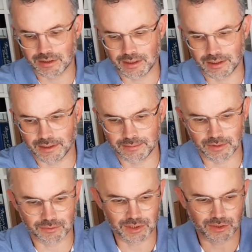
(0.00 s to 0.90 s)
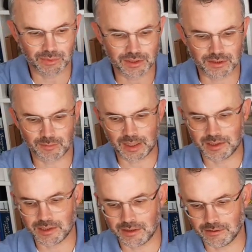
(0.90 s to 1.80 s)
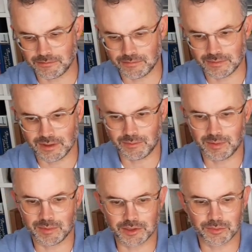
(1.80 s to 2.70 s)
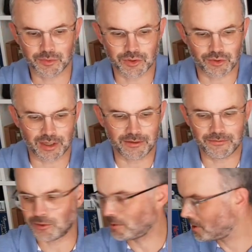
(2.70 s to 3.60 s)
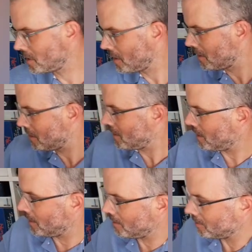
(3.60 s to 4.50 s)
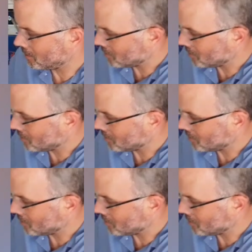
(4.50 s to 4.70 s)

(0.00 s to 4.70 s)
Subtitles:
Obviously the ones I've painted have been much more straightforward. I've